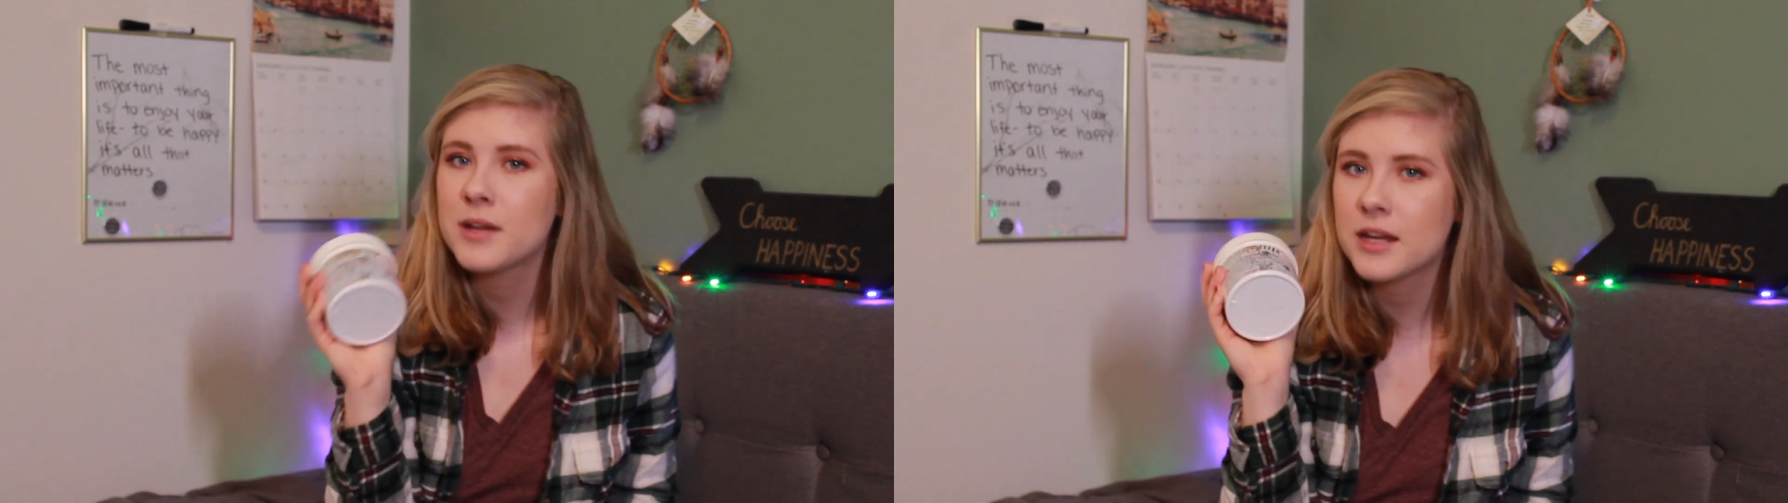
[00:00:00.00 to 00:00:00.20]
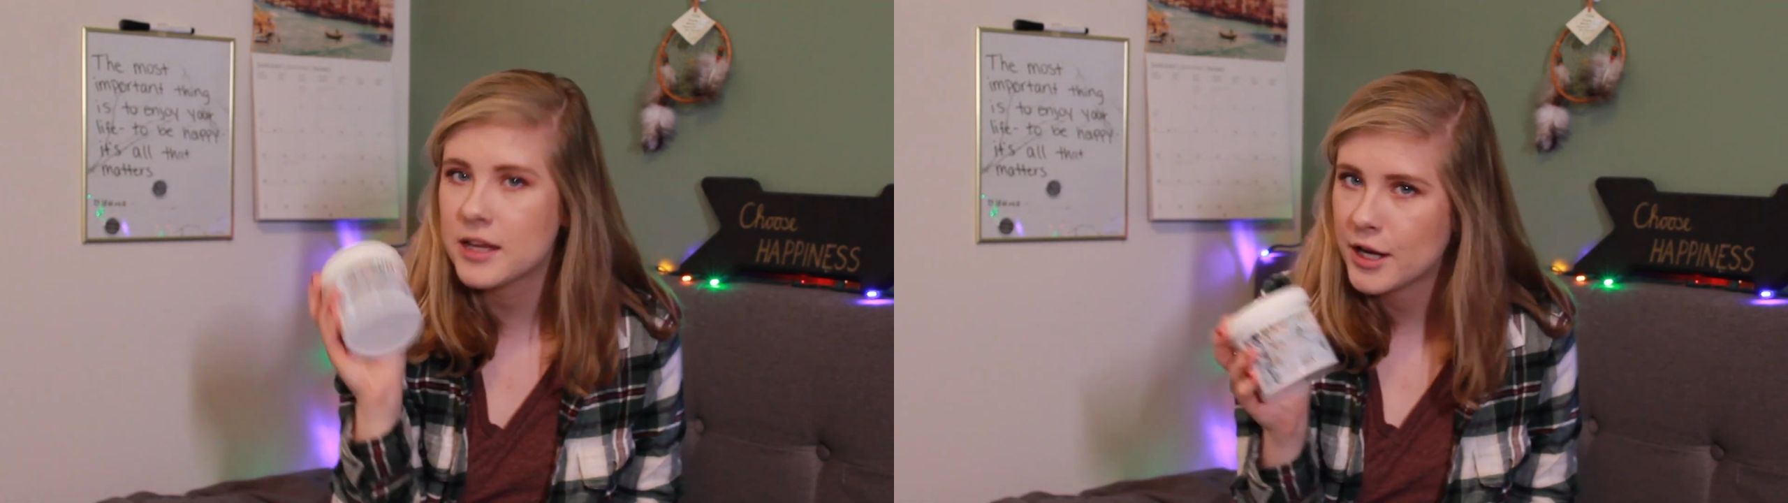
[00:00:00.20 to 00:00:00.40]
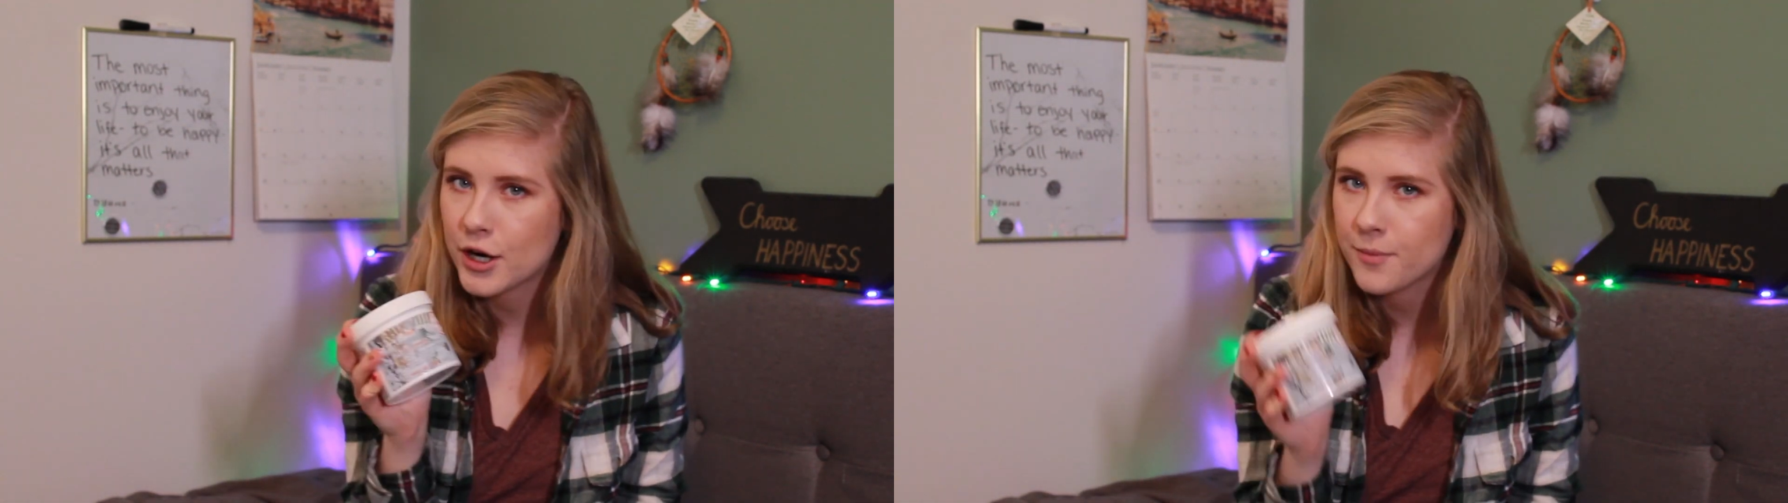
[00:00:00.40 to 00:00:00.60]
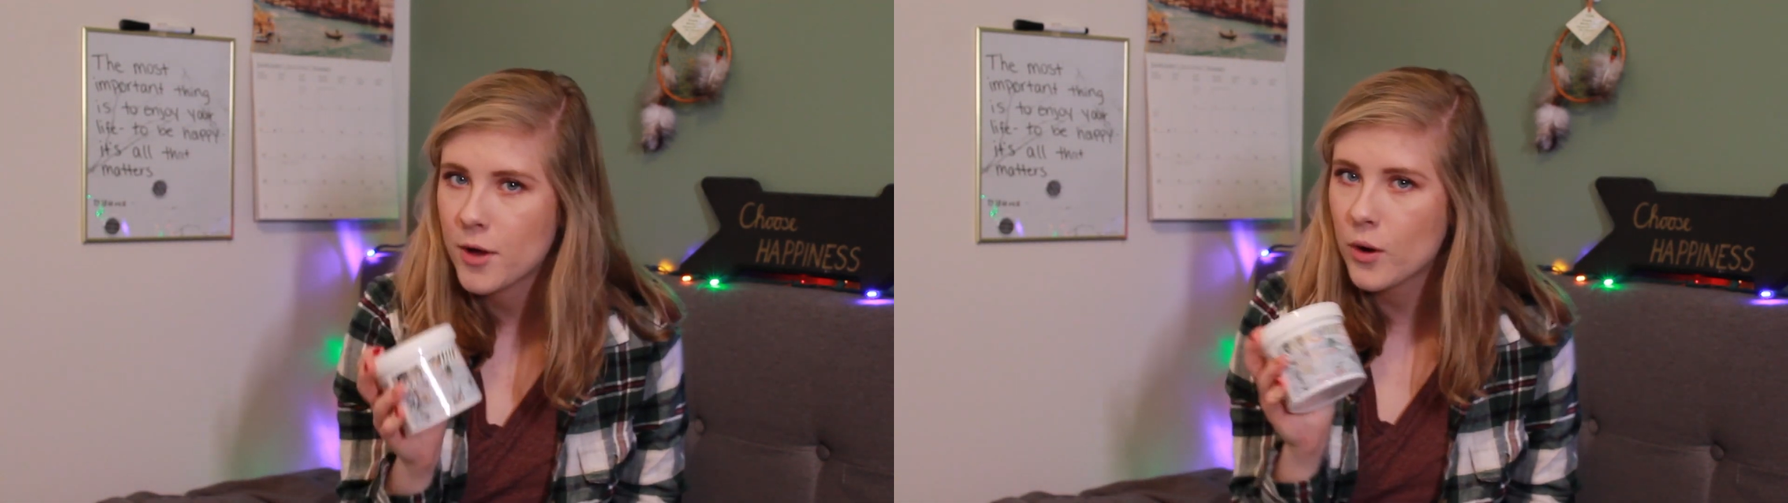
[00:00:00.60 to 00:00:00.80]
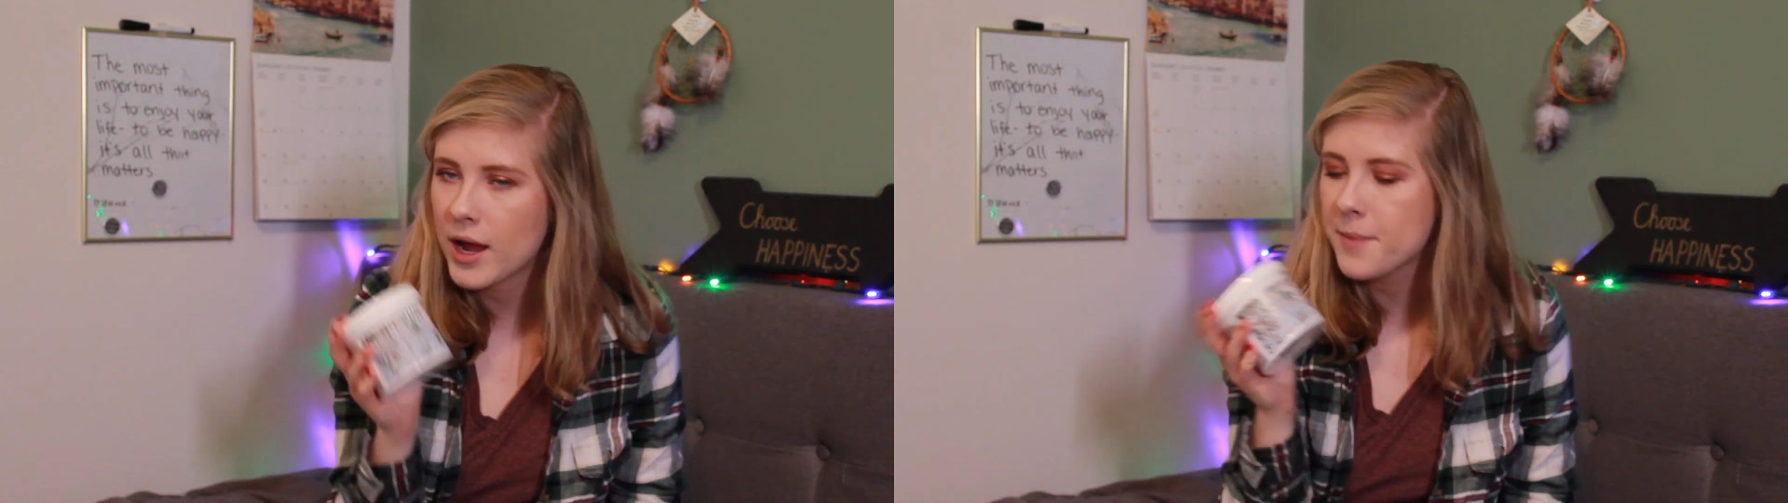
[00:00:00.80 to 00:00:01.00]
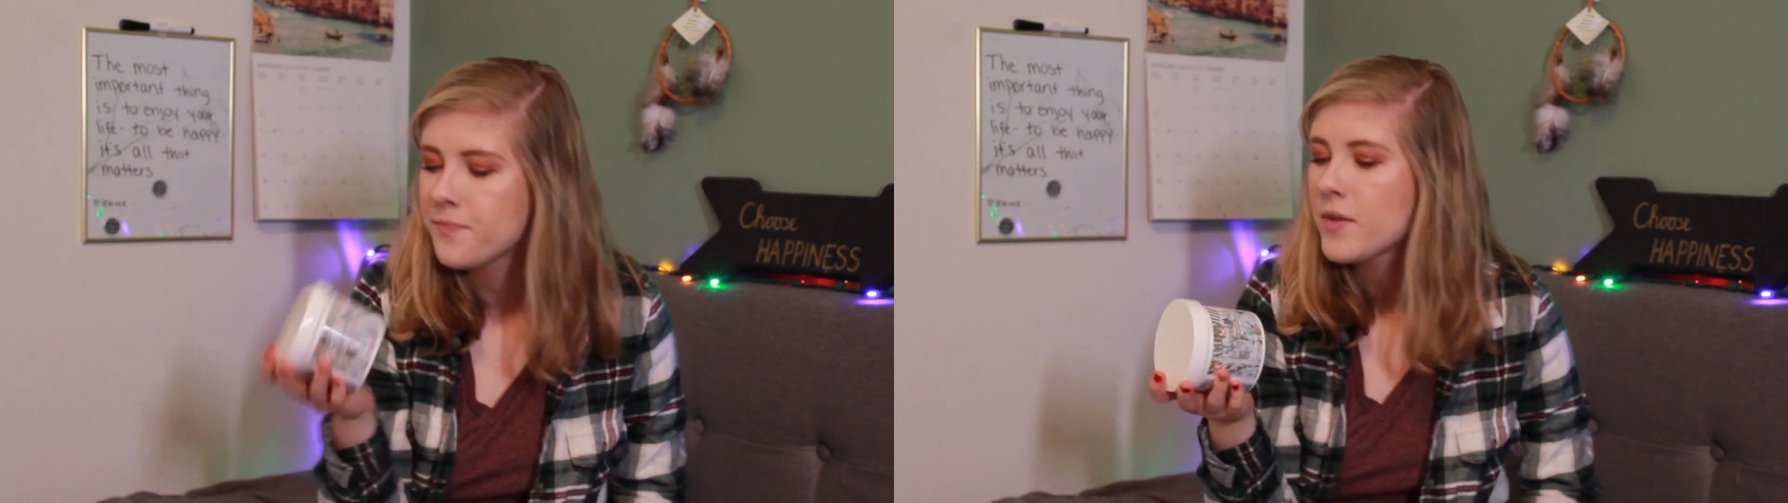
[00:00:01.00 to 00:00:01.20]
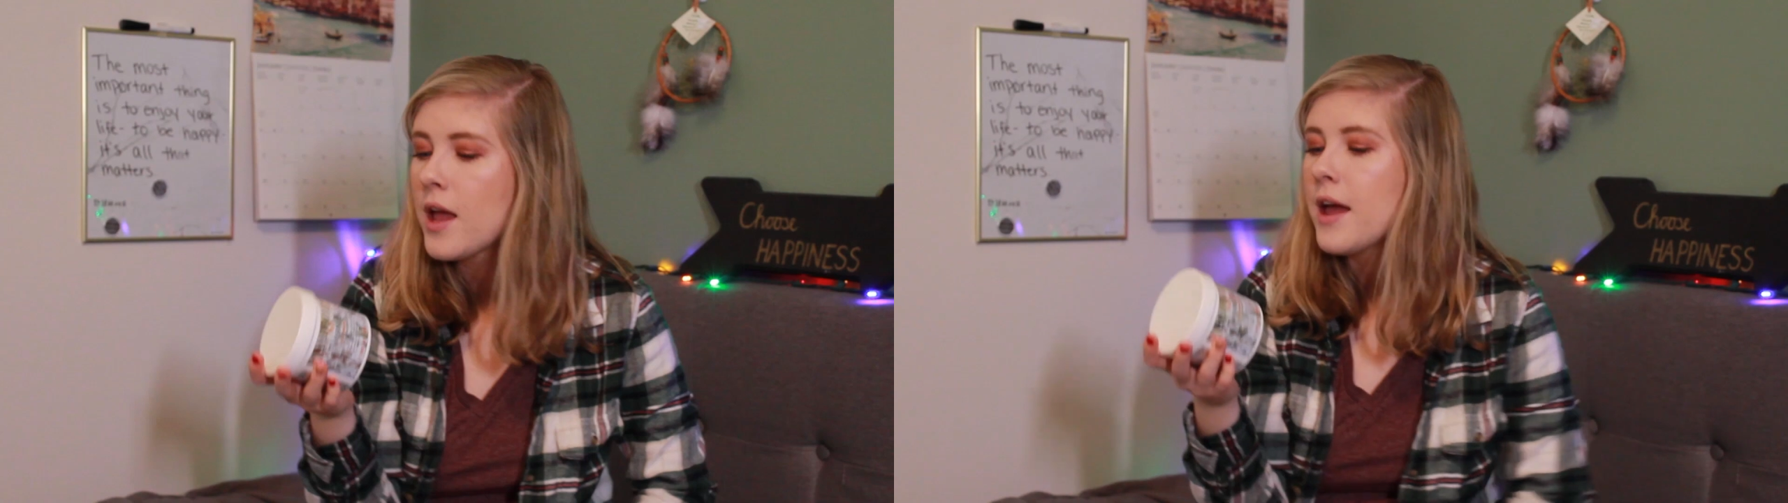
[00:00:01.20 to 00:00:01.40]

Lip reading: me a year, okay?